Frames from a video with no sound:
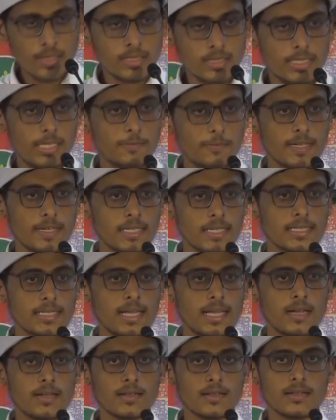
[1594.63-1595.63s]
The first
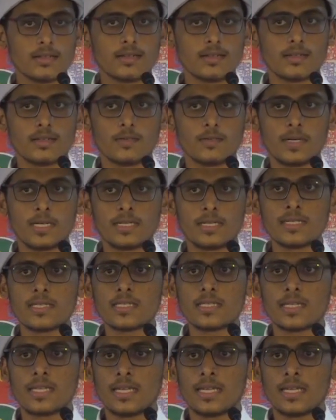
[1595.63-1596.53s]
verse,